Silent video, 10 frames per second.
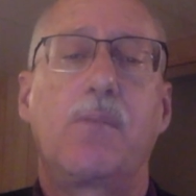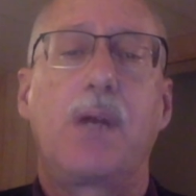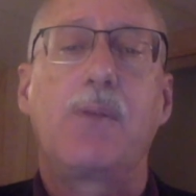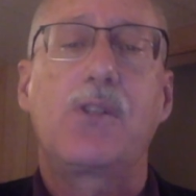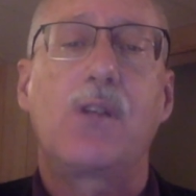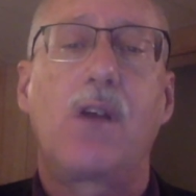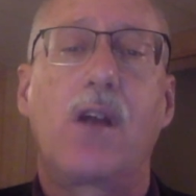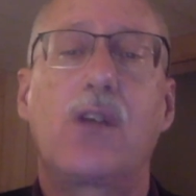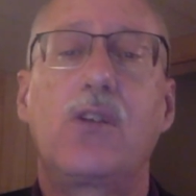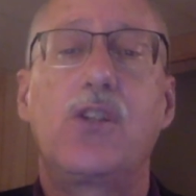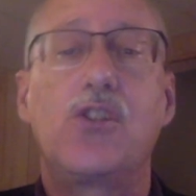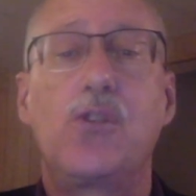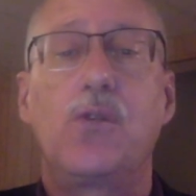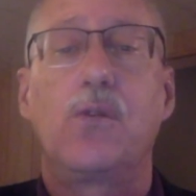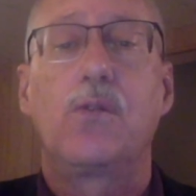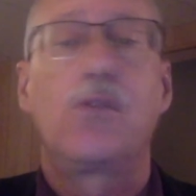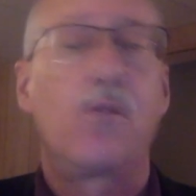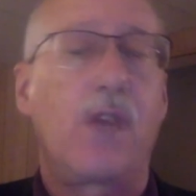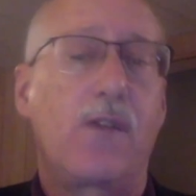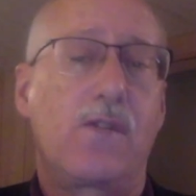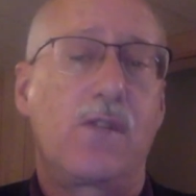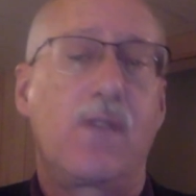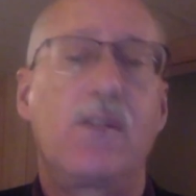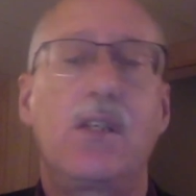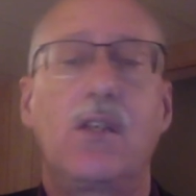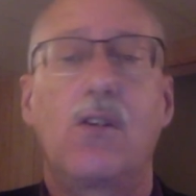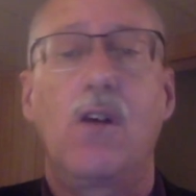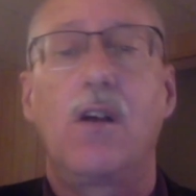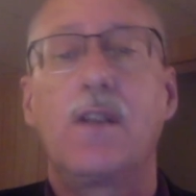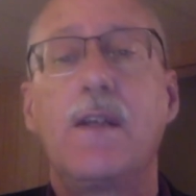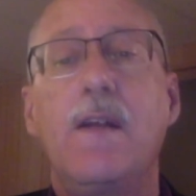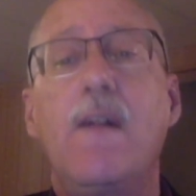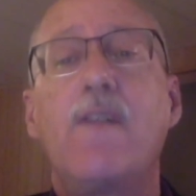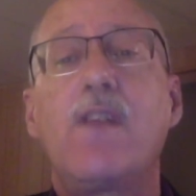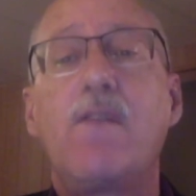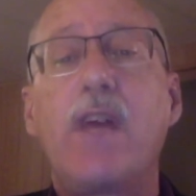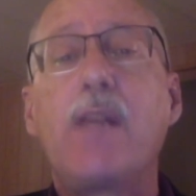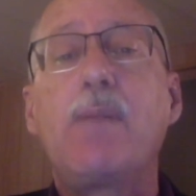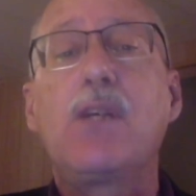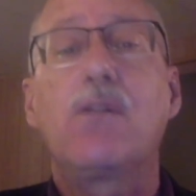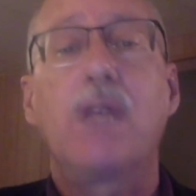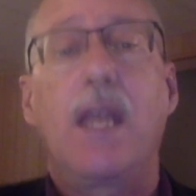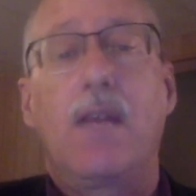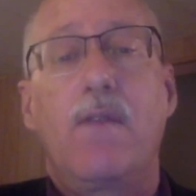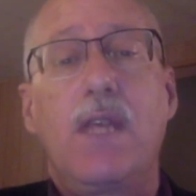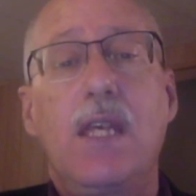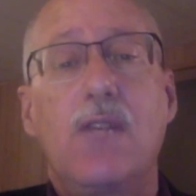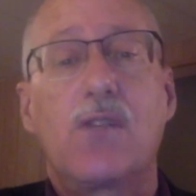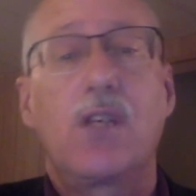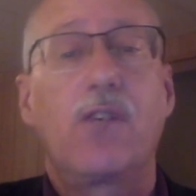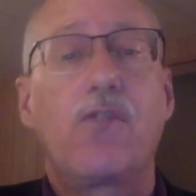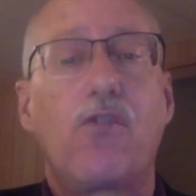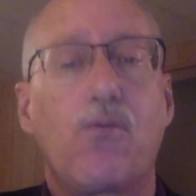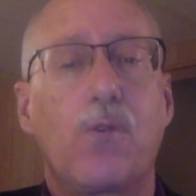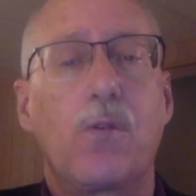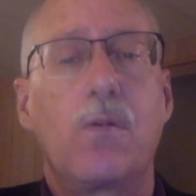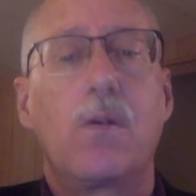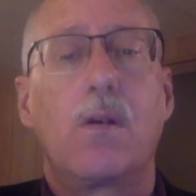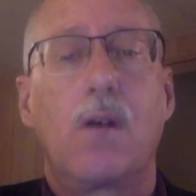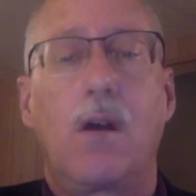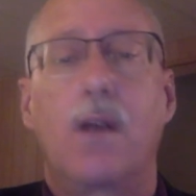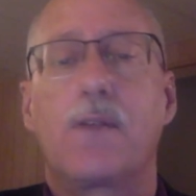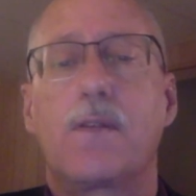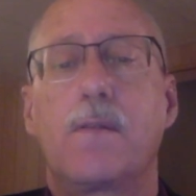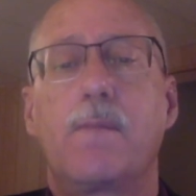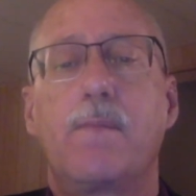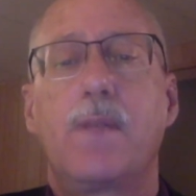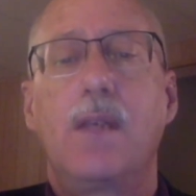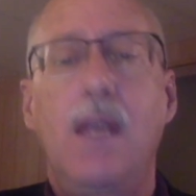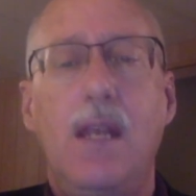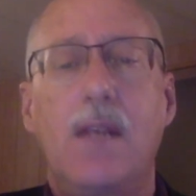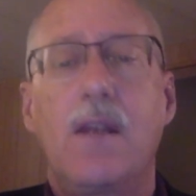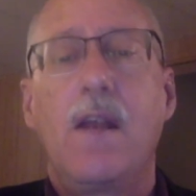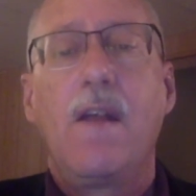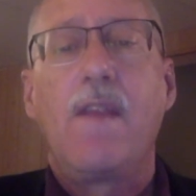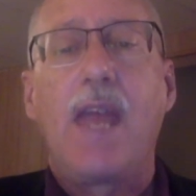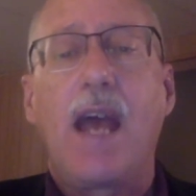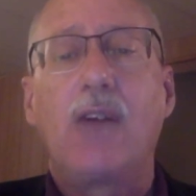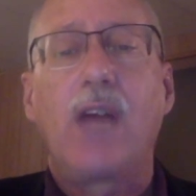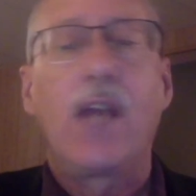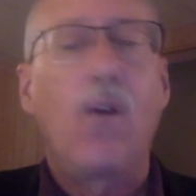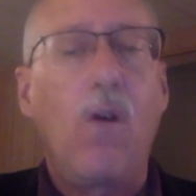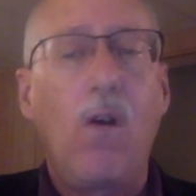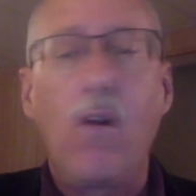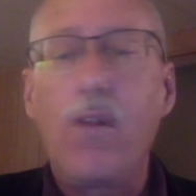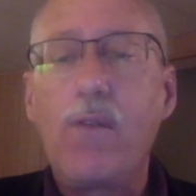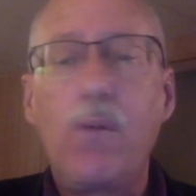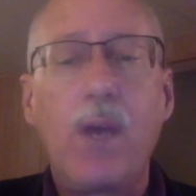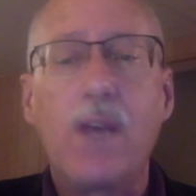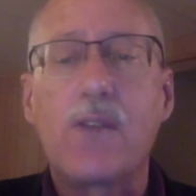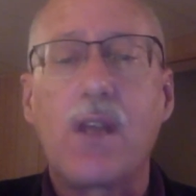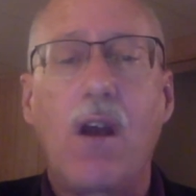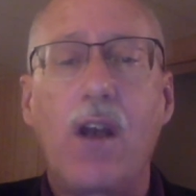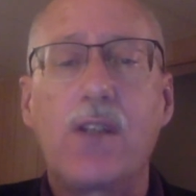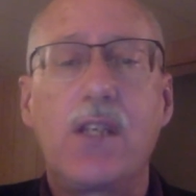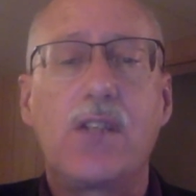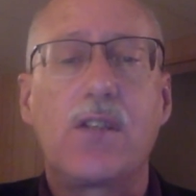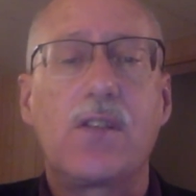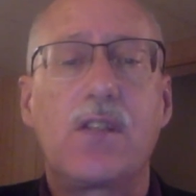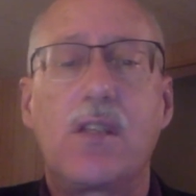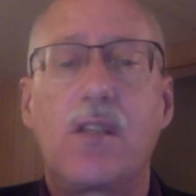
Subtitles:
published an article in June 2017 called Developing Creative Thinking Skills Through Art. In it, they outline all of the ways that art teaches